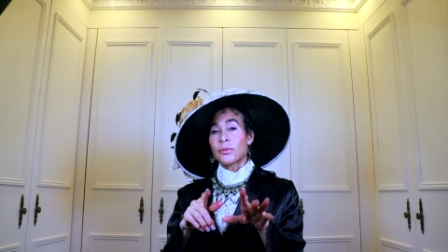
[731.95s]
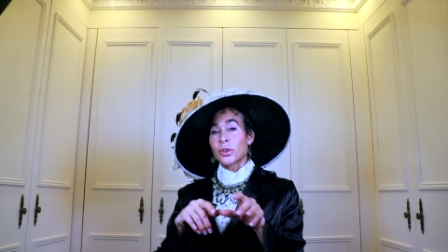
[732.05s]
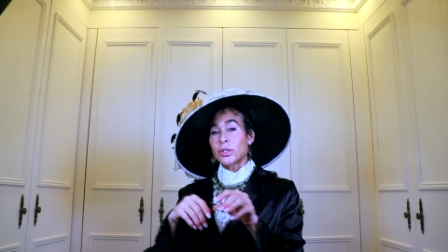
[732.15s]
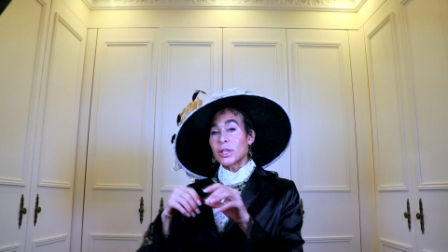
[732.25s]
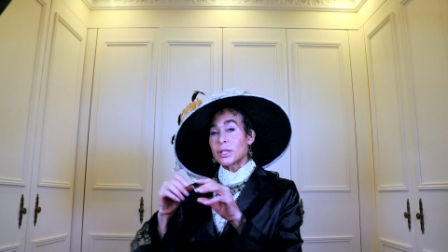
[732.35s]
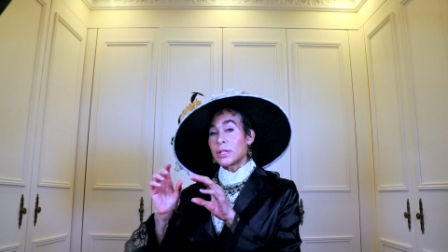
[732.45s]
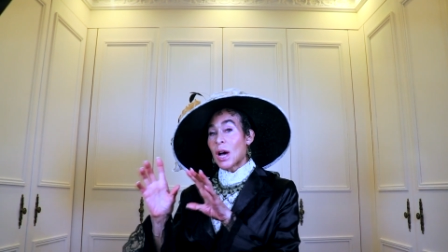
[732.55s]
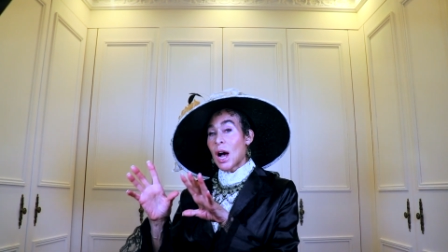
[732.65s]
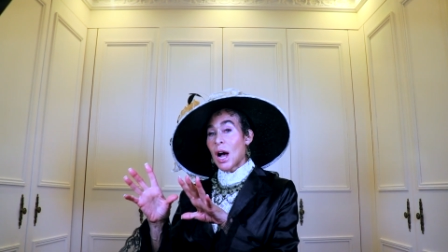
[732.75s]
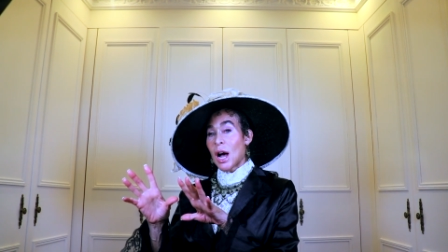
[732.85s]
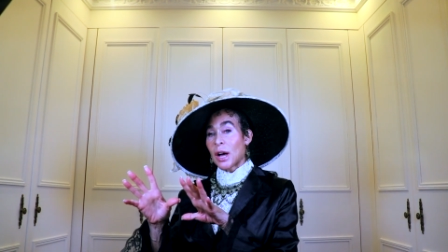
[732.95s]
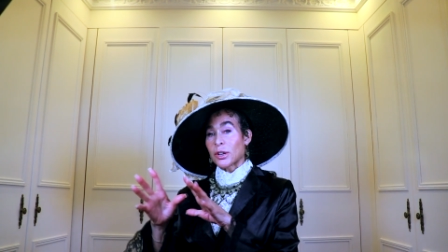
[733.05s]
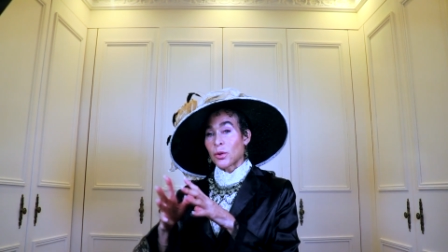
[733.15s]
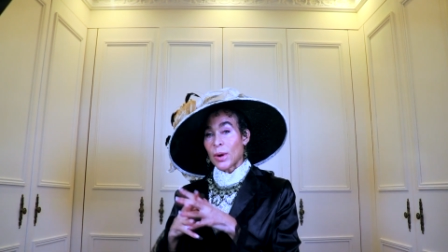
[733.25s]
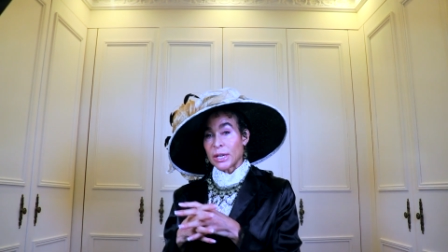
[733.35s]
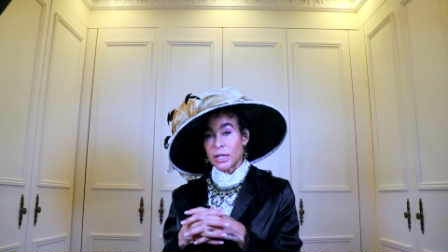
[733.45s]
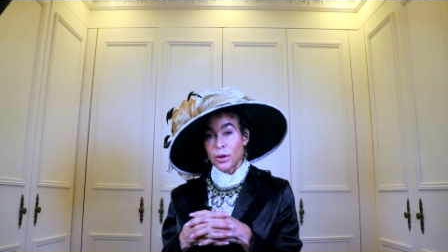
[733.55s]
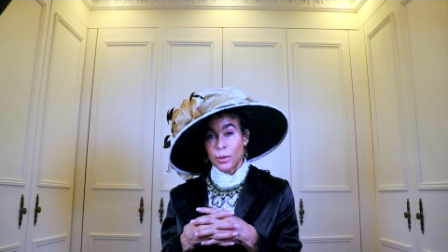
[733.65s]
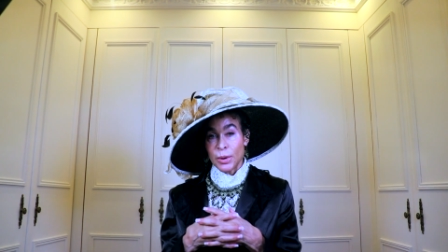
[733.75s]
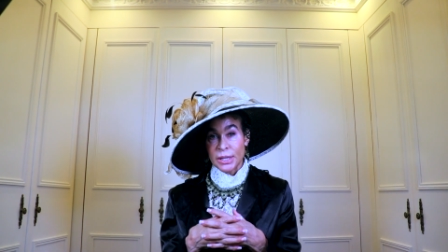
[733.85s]
versus
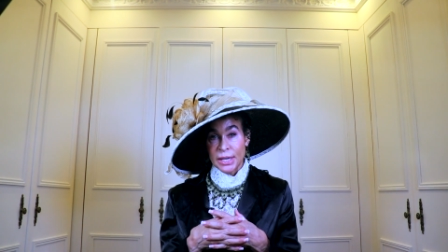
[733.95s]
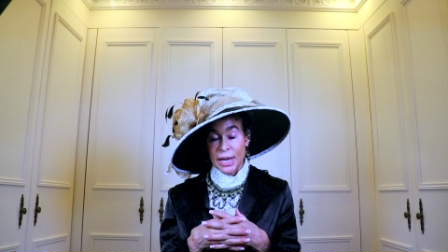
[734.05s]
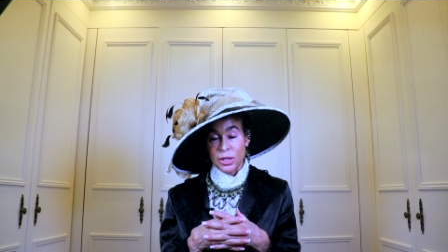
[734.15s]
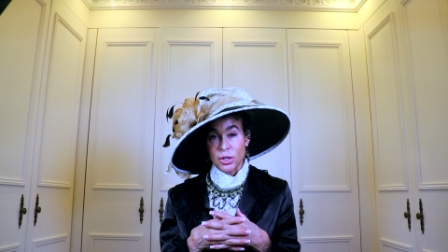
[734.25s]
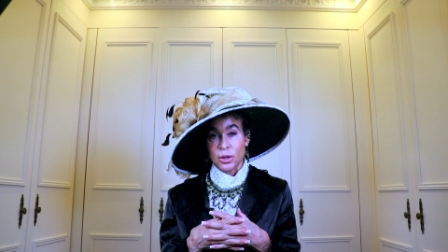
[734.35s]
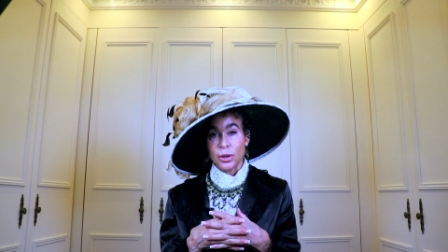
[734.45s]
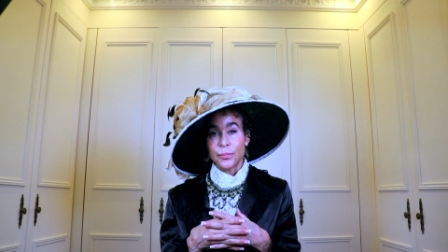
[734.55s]
non-hereditary breast cancer,